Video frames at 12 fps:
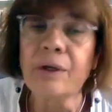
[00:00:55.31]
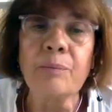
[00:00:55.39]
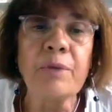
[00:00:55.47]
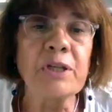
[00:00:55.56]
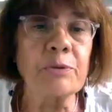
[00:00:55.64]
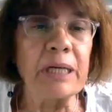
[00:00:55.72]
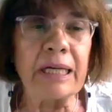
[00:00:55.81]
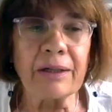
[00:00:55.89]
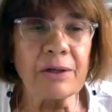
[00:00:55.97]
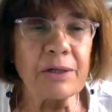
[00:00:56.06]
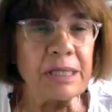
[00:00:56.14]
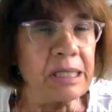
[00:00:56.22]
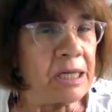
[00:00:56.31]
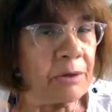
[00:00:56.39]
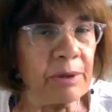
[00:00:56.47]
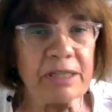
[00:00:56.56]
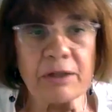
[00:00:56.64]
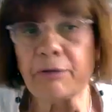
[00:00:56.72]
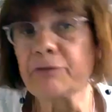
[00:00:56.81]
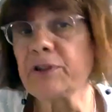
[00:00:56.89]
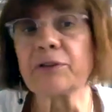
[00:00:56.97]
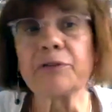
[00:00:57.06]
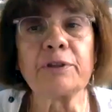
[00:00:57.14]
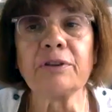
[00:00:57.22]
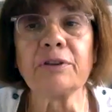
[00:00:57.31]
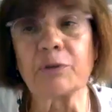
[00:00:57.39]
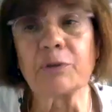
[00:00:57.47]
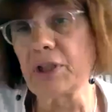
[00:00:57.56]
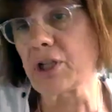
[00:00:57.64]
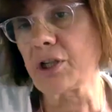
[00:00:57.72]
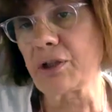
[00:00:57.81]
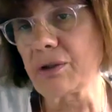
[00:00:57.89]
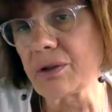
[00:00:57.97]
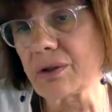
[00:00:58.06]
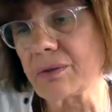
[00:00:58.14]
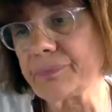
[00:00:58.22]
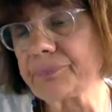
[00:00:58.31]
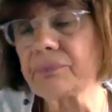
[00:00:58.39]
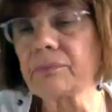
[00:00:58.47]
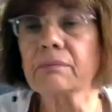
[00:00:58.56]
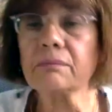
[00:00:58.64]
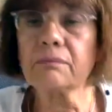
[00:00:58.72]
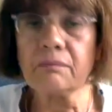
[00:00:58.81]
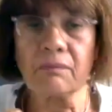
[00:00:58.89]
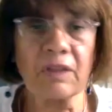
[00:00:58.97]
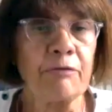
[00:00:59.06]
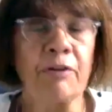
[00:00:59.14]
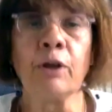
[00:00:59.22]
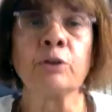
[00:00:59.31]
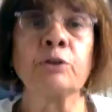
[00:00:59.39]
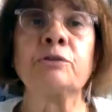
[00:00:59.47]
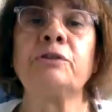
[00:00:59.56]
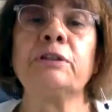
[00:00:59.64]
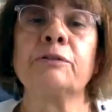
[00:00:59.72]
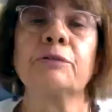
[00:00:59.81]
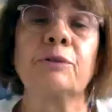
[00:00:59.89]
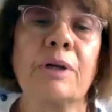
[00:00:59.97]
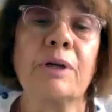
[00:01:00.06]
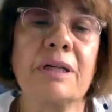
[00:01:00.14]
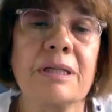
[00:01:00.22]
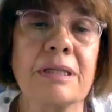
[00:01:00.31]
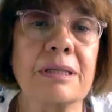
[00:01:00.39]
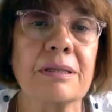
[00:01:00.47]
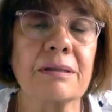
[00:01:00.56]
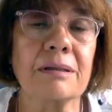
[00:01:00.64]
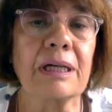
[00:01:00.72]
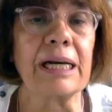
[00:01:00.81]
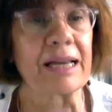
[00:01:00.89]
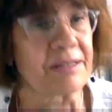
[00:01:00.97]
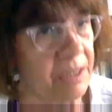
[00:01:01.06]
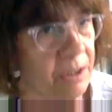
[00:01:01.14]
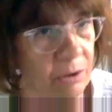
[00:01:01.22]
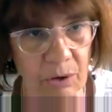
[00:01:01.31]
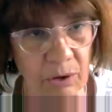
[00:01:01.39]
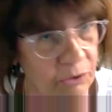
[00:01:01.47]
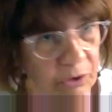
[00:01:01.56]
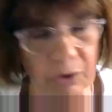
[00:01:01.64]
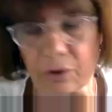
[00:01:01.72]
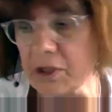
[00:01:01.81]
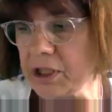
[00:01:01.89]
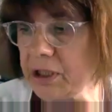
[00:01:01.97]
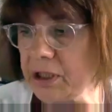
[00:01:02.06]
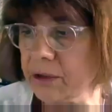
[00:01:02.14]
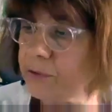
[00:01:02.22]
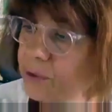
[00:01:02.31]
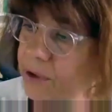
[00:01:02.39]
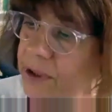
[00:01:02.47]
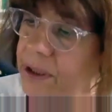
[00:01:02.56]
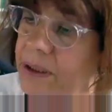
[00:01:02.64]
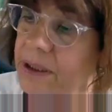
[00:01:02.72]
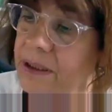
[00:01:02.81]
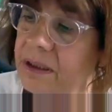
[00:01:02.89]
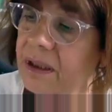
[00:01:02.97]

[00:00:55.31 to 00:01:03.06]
between a series of different traditions. Philosophy, of course, classical ontology, of course,